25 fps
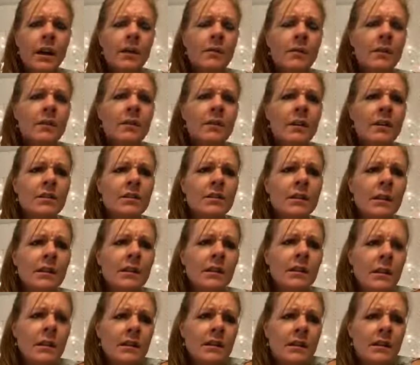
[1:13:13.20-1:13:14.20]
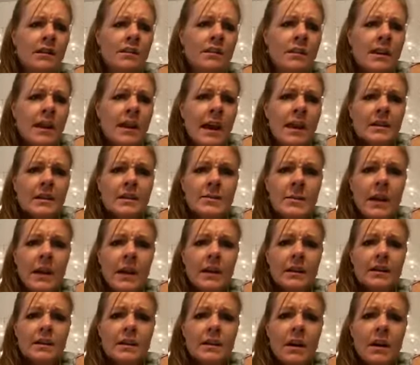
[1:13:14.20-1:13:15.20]
there's an
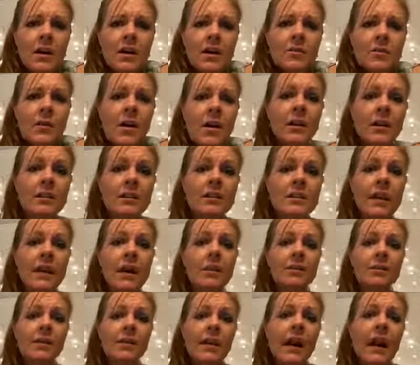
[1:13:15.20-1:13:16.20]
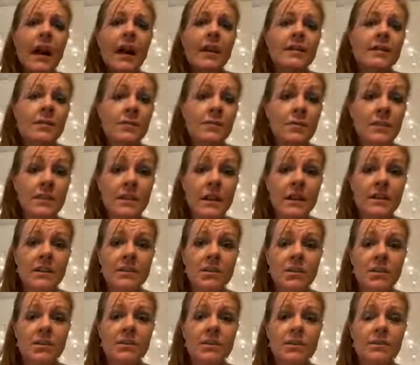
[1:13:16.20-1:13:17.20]
aspect of ourselves that has the
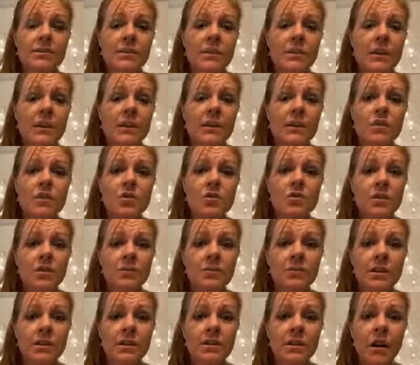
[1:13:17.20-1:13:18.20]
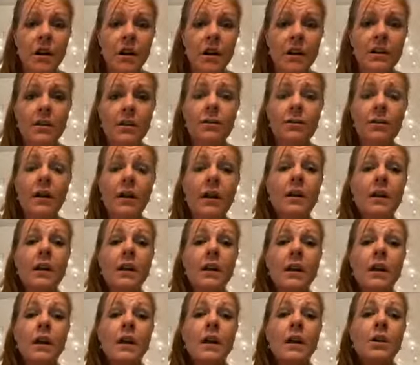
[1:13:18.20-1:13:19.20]
potential to be extremely dark, but
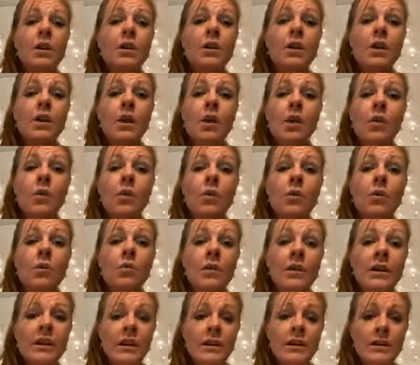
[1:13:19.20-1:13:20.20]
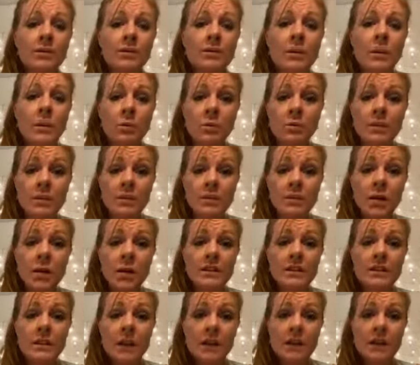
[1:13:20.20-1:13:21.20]
we need to be able to
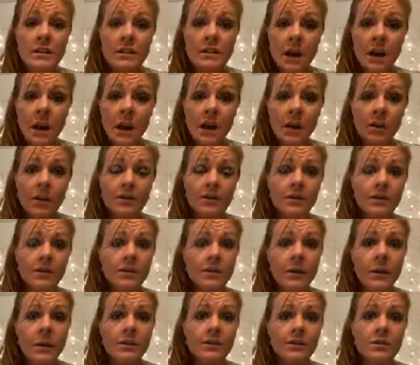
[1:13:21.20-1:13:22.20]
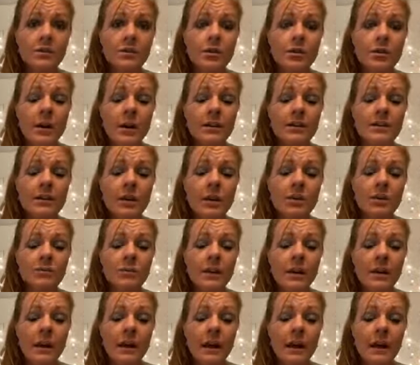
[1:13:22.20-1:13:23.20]
trust ourselves and trust our
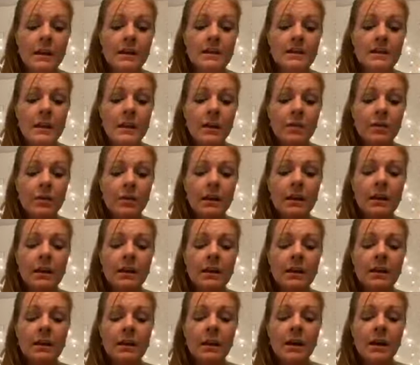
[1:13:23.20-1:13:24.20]
beings that we can